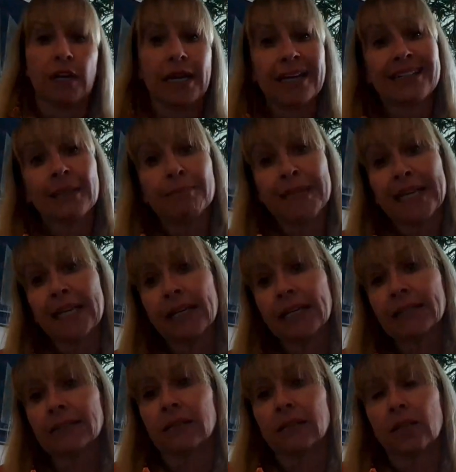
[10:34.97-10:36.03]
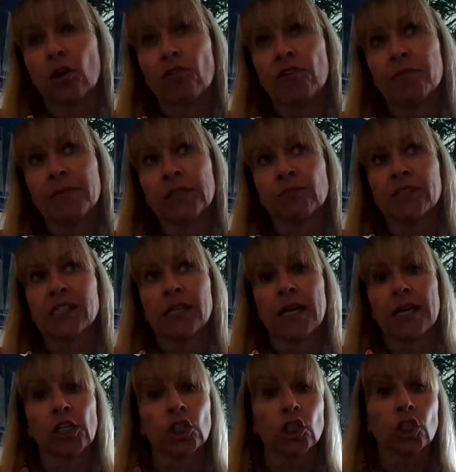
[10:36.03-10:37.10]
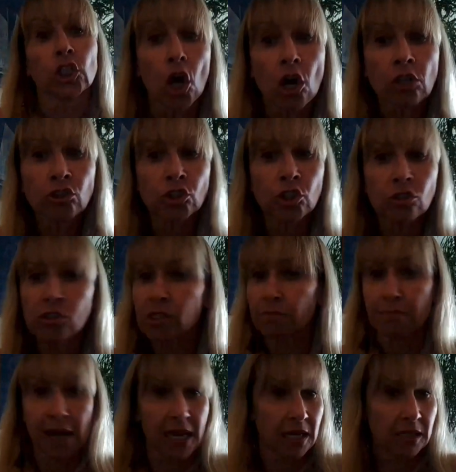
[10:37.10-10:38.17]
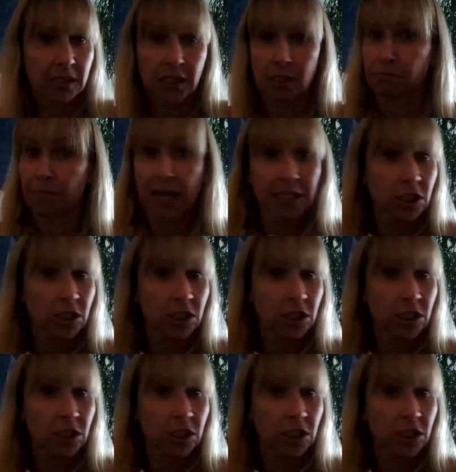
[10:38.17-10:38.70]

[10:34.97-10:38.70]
In the beginning, government was saying, don't use masks.